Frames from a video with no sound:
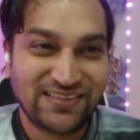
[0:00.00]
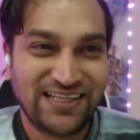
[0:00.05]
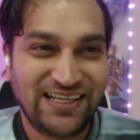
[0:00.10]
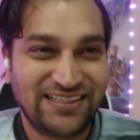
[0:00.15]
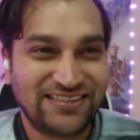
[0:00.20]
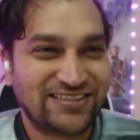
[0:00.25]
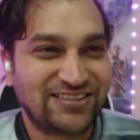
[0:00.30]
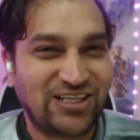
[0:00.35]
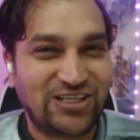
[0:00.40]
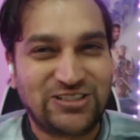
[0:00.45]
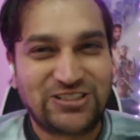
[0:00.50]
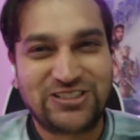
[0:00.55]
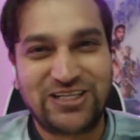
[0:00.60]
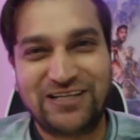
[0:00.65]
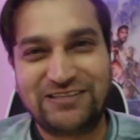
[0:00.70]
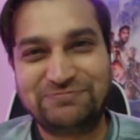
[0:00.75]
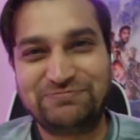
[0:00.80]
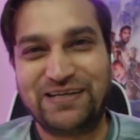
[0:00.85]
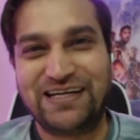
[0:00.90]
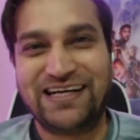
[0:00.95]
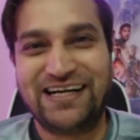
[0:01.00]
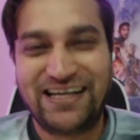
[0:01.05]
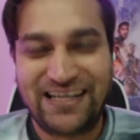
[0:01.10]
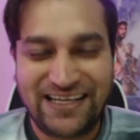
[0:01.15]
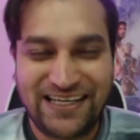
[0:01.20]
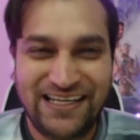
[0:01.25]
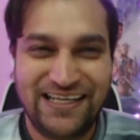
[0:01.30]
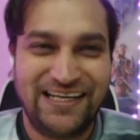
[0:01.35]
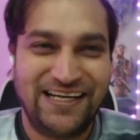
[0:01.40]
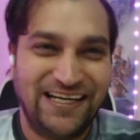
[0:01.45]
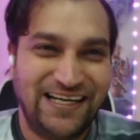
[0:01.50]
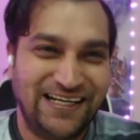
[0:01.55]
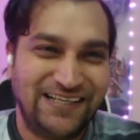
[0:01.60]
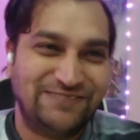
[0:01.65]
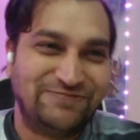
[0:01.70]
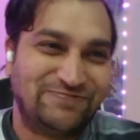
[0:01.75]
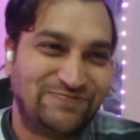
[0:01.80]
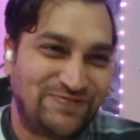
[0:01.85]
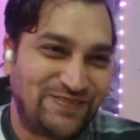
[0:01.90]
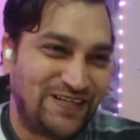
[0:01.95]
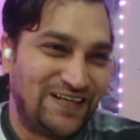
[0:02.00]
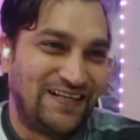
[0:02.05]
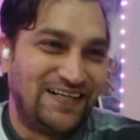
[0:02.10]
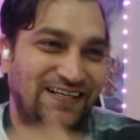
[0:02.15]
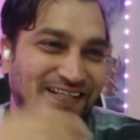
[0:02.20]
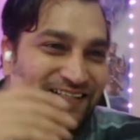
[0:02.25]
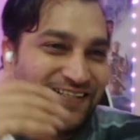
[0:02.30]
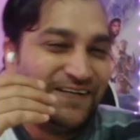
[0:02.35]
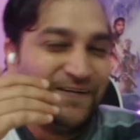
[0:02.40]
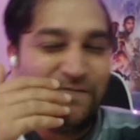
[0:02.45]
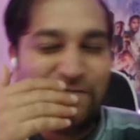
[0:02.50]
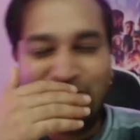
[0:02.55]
And Sunshine Bear. Brilliant.